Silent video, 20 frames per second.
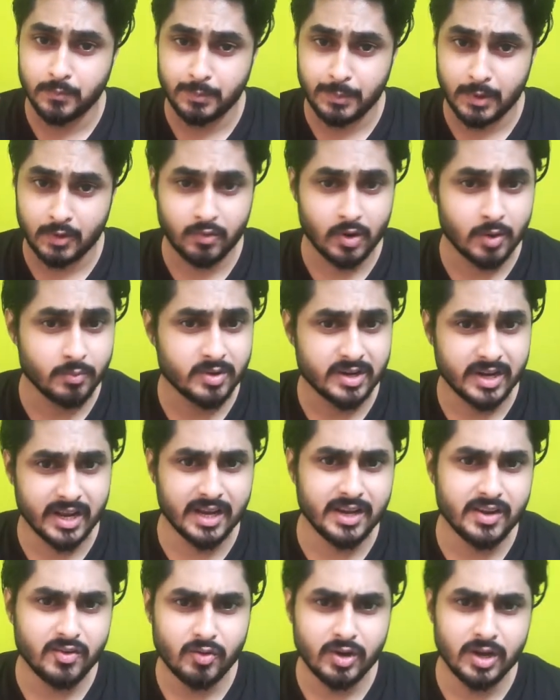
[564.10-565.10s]
performed
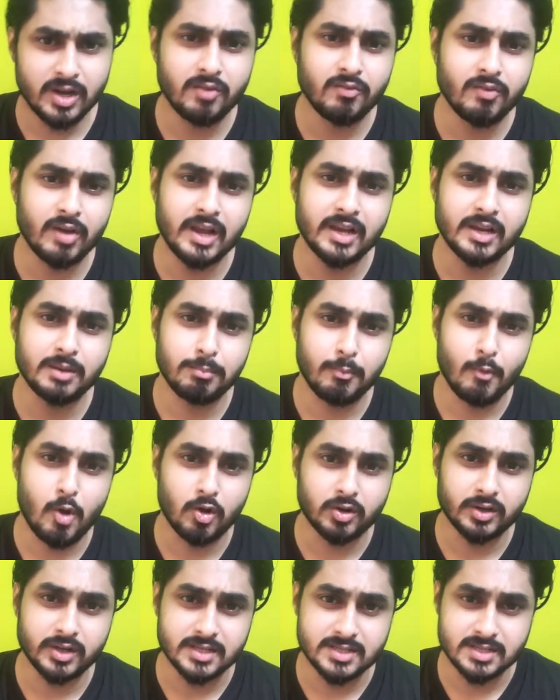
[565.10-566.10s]
really, really well in
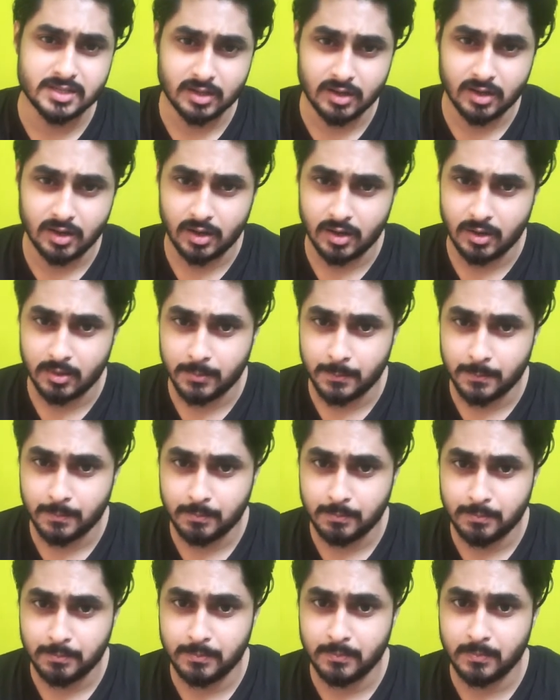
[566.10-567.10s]
mock test,
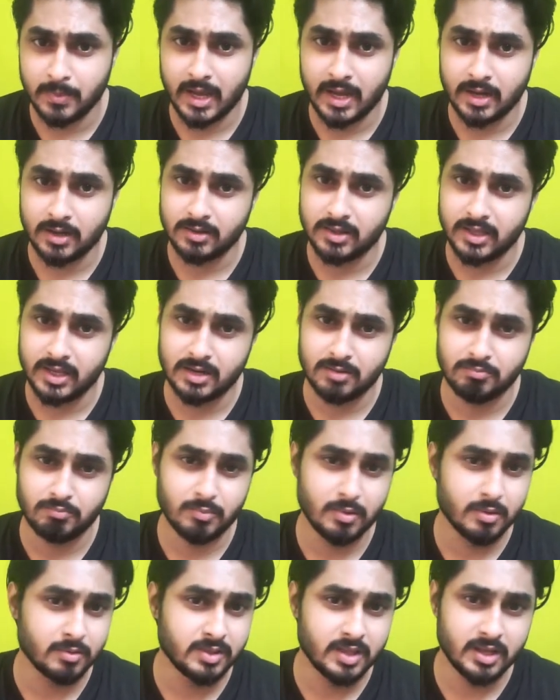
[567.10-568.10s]
and they
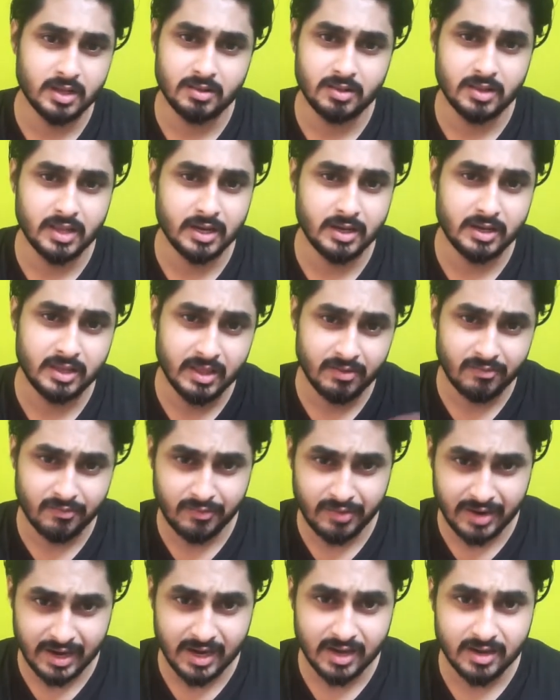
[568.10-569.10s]

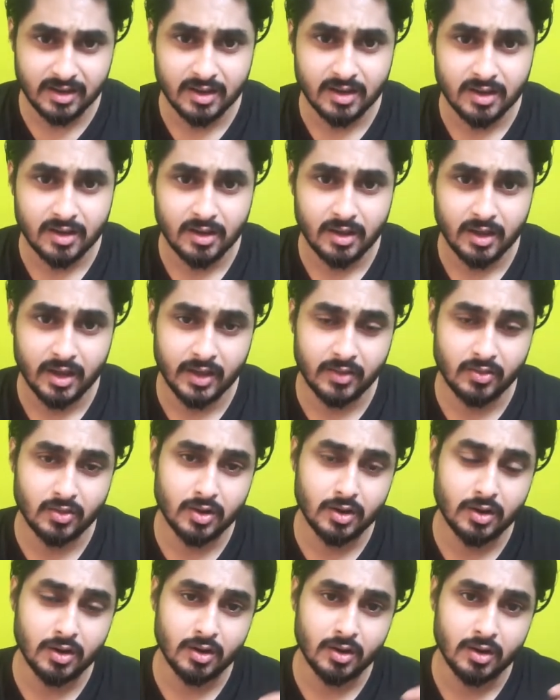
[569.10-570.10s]
failed in
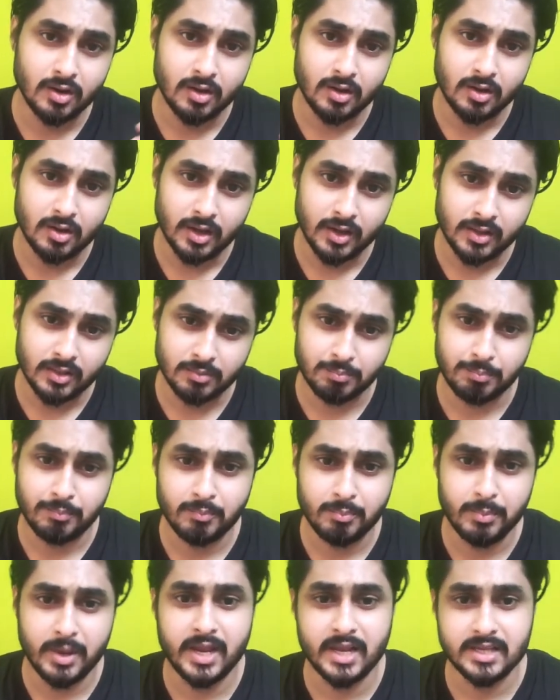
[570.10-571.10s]
the
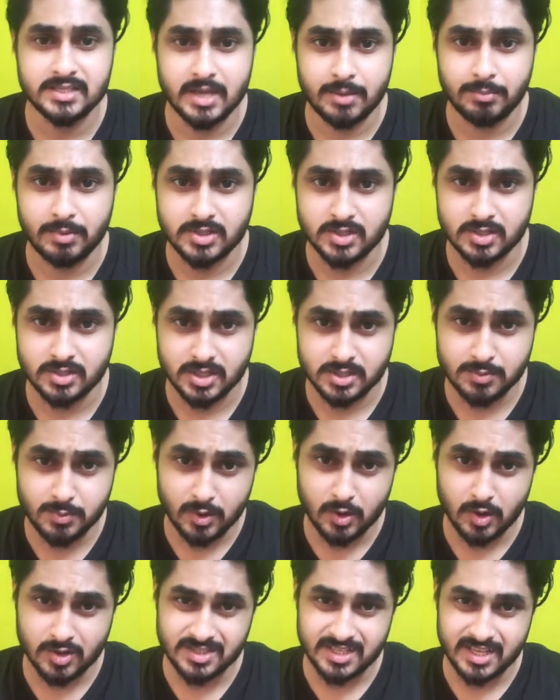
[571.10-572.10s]
main examination just
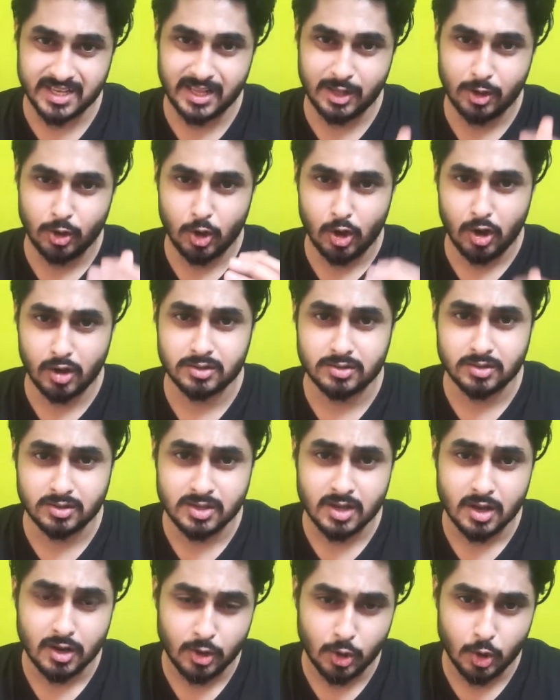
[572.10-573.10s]
because they lost
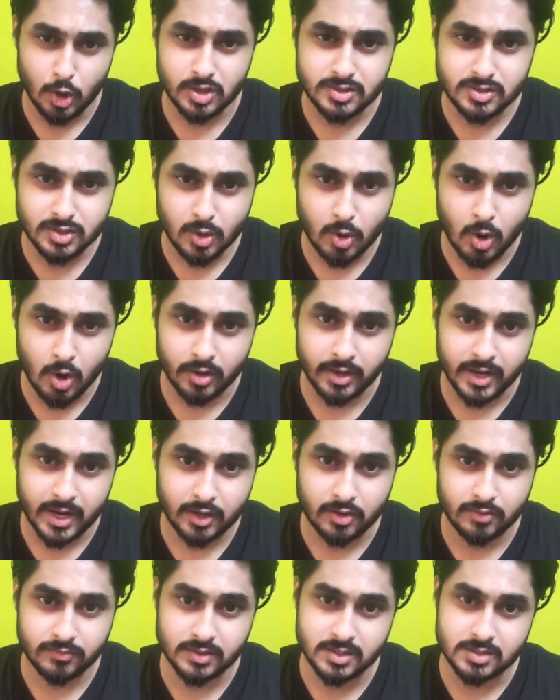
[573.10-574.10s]
the
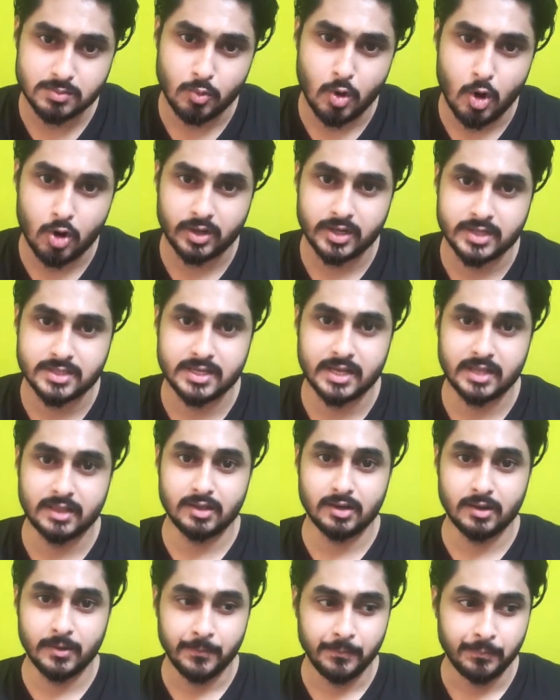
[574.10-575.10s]
contact of this mock test and
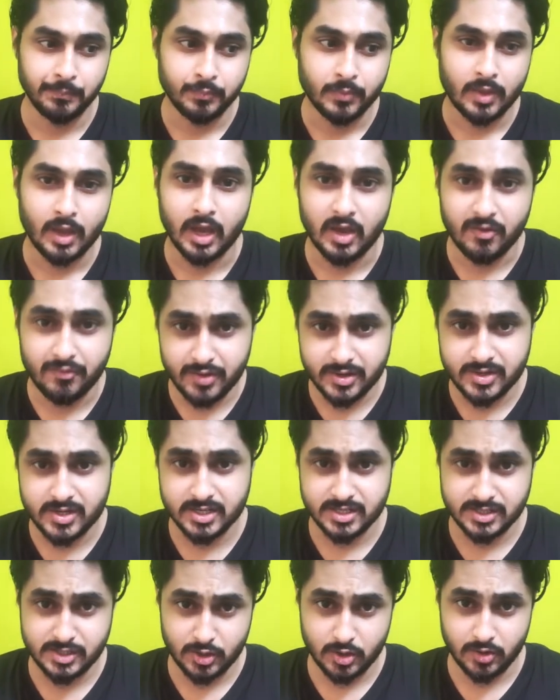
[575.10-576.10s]
the
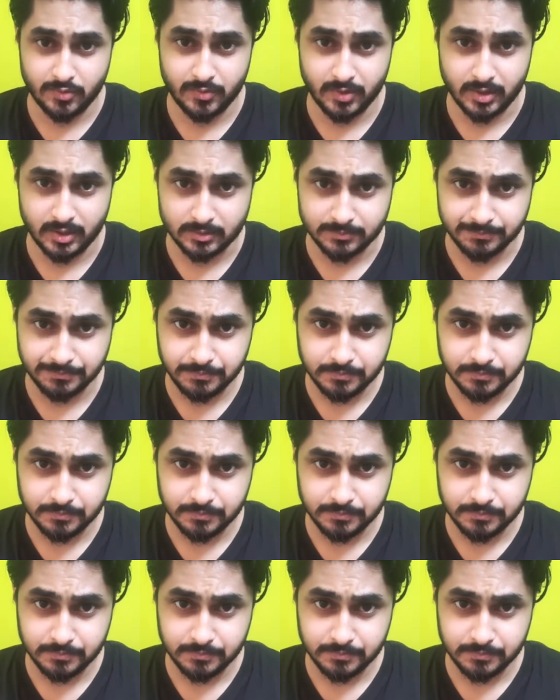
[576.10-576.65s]
efficiency of it,